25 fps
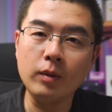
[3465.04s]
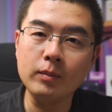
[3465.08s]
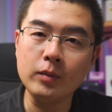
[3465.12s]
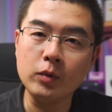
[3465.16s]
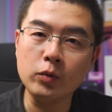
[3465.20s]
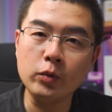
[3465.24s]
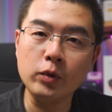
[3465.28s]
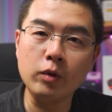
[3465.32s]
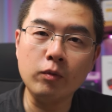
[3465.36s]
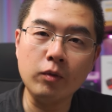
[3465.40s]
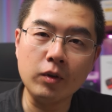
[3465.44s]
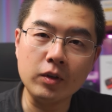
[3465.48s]

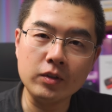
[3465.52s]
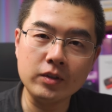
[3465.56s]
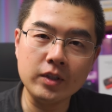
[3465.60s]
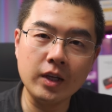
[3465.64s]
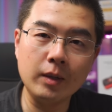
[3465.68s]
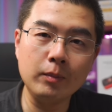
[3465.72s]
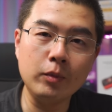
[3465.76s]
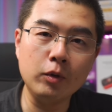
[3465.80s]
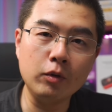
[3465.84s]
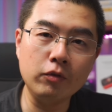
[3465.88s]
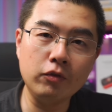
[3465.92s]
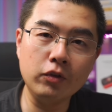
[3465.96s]
the real world
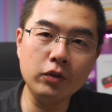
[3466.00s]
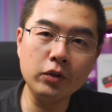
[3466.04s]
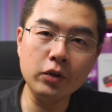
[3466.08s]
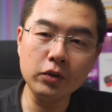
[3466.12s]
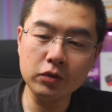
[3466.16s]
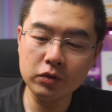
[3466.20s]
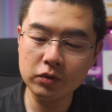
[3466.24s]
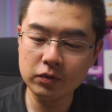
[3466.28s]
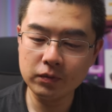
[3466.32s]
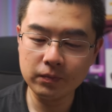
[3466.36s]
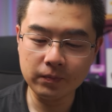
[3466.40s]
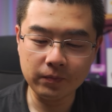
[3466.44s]
sample
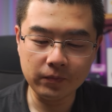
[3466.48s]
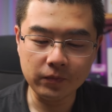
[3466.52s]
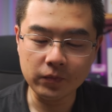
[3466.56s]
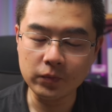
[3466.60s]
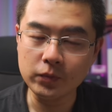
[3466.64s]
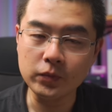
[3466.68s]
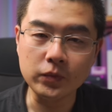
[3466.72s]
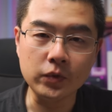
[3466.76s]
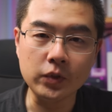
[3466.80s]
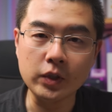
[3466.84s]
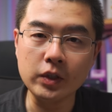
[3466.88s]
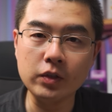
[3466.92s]
footage,
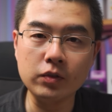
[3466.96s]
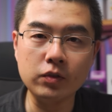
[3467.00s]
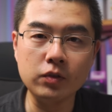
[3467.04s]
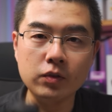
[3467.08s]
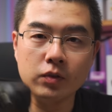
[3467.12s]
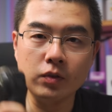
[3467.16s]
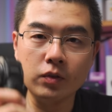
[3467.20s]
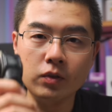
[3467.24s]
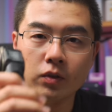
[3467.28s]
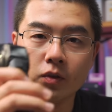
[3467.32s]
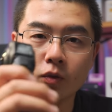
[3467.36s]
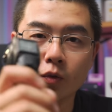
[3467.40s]

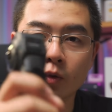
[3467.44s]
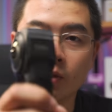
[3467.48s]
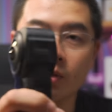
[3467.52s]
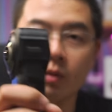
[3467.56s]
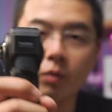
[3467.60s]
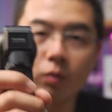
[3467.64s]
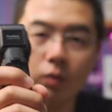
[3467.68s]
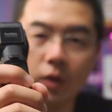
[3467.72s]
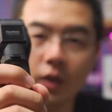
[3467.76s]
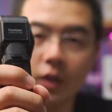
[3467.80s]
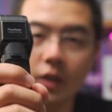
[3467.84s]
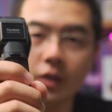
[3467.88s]
this
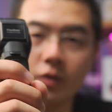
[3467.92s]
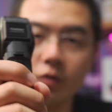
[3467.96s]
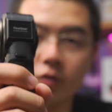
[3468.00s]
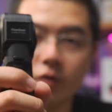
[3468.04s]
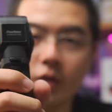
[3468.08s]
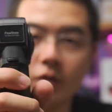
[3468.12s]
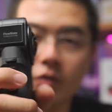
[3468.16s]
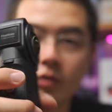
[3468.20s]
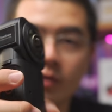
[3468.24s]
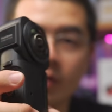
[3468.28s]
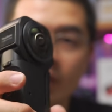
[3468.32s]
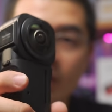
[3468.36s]
dual 1-inch
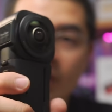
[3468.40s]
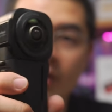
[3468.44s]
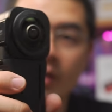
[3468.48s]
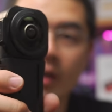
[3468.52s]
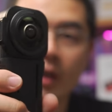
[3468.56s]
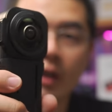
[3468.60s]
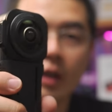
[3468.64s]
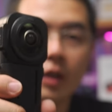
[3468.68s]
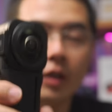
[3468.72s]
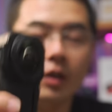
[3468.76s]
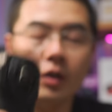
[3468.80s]
sensor